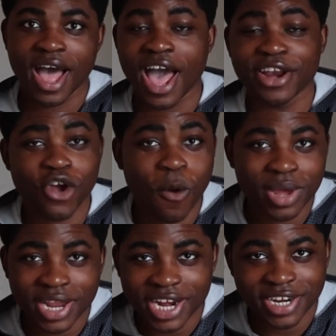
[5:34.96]
I know I'm
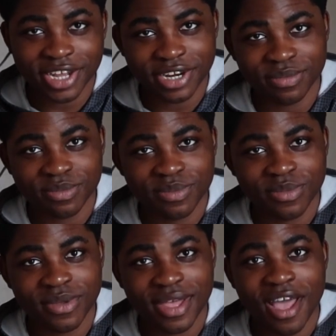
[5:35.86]
gonna get it done.
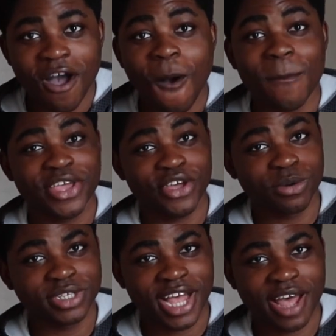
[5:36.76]
On my
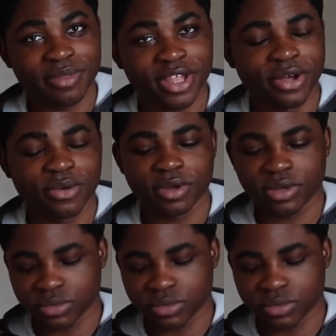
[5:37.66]
own time though.